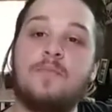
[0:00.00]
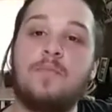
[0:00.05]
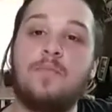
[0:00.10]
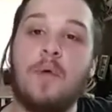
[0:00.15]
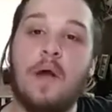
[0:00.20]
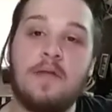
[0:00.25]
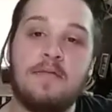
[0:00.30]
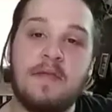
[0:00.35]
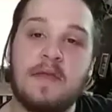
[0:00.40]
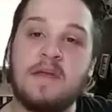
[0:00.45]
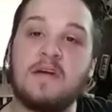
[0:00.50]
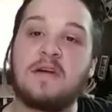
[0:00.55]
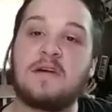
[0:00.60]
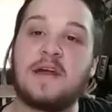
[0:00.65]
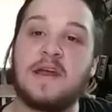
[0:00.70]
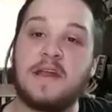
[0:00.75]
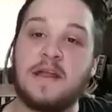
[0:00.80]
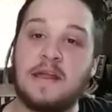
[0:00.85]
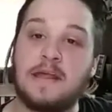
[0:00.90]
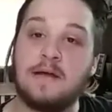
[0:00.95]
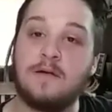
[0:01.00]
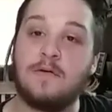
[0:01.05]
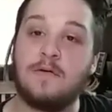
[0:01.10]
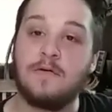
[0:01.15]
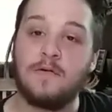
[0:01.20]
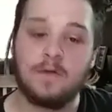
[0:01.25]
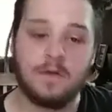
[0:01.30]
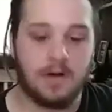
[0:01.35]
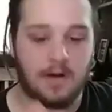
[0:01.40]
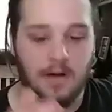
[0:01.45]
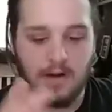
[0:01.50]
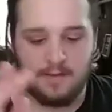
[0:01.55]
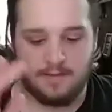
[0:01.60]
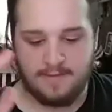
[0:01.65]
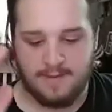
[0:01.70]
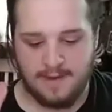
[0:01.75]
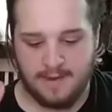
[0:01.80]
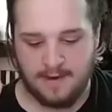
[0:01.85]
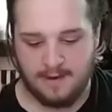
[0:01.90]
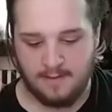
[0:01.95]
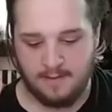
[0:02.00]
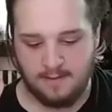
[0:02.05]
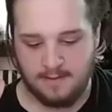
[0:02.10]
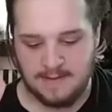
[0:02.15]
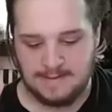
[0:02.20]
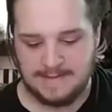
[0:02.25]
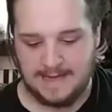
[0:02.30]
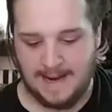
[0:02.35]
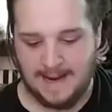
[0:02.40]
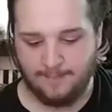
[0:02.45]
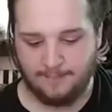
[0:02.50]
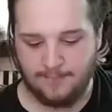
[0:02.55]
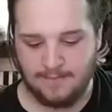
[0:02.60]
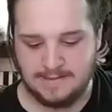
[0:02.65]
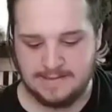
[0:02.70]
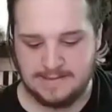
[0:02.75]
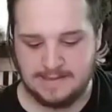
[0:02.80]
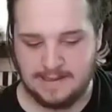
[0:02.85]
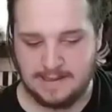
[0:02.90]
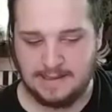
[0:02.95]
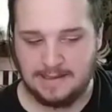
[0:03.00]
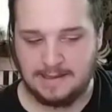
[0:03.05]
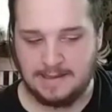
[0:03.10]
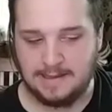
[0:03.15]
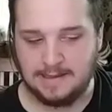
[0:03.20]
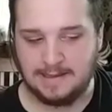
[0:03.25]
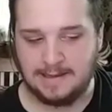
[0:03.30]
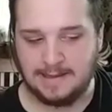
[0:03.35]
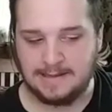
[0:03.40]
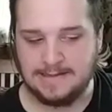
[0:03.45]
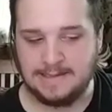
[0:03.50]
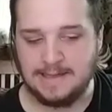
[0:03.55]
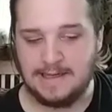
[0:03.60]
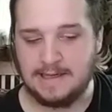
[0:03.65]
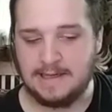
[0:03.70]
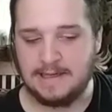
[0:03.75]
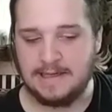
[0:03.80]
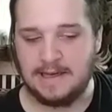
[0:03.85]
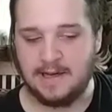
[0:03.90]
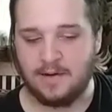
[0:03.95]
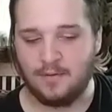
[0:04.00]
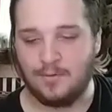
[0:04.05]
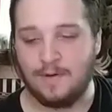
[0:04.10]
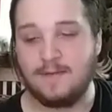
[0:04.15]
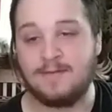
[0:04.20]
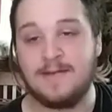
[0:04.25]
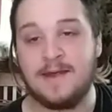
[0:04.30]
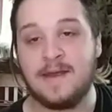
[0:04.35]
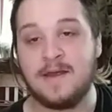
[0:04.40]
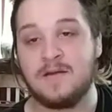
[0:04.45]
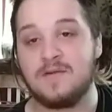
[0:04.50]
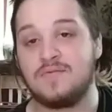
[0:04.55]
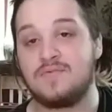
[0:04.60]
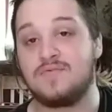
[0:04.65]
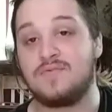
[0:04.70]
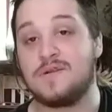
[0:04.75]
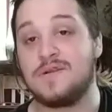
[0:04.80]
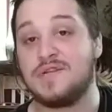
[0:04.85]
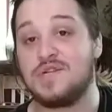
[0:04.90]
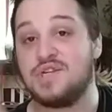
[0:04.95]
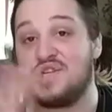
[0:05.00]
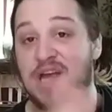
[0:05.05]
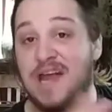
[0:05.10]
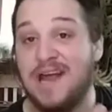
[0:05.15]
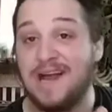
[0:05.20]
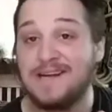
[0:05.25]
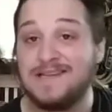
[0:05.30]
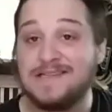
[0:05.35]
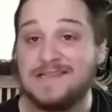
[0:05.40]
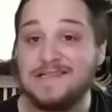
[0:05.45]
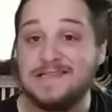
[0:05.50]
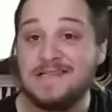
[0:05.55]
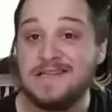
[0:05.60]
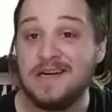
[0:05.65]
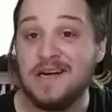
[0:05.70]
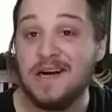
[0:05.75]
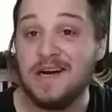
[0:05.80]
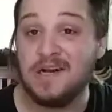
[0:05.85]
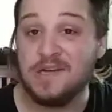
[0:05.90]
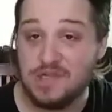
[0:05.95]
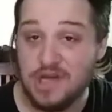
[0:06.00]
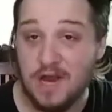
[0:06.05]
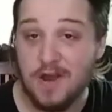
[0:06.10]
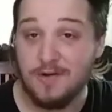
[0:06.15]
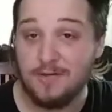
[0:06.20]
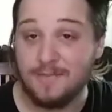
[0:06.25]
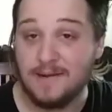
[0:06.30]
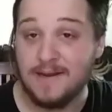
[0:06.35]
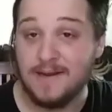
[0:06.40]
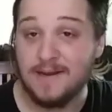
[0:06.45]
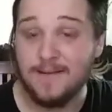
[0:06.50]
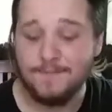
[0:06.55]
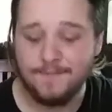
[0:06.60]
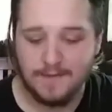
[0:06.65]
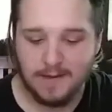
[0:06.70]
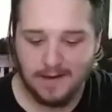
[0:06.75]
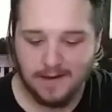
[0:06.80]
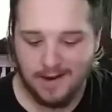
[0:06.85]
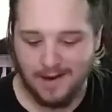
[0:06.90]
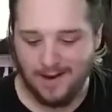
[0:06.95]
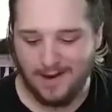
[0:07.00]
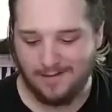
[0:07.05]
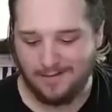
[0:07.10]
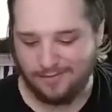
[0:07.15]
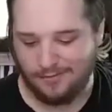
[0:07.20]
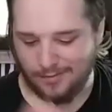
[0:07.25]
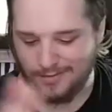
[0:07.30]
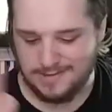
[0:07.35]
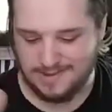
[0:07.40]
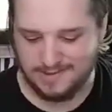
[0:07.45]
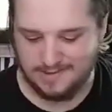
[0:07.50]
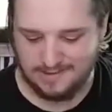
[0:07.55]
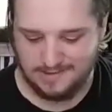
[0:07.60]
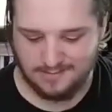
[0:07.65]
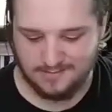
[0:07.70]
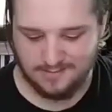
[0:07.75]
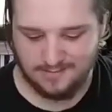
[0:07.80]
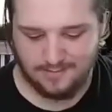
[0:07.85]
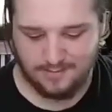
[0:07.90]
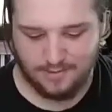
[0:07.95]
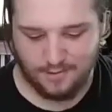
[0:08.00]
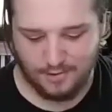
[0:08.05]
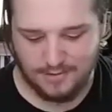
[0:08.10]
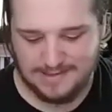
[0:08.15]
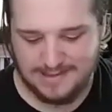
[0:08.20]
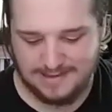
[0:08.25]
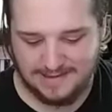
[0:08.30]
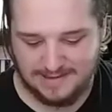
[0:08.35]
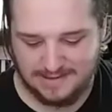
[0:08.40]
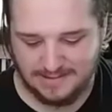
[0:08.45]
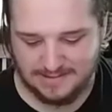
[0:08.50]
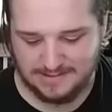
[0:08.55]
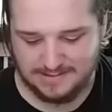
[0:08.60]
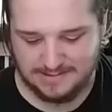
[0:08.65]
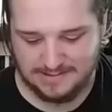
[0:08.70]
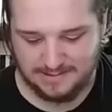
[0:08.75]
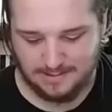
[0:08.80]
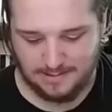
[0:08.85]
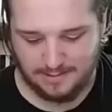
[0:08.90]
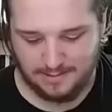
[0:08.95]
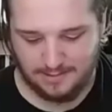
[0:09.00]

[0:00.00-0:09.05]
when they are getting killed. This happened in 1988 when they reject Jeremy, and 13 years